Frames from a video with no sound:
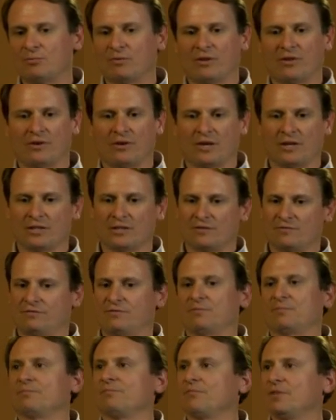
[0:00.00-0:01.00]
whether it's
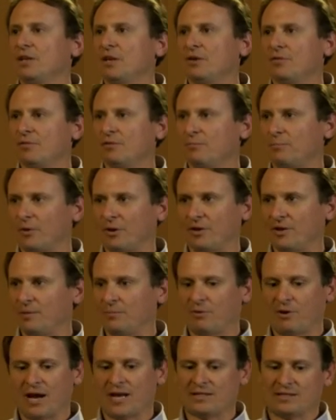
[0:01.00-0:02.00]
from the
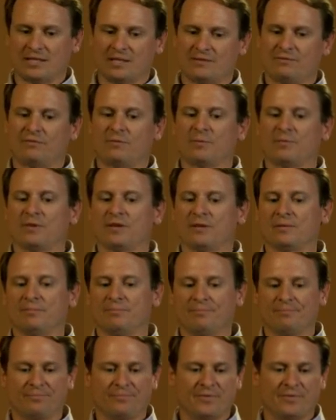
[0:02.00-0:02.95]
birthing process, from the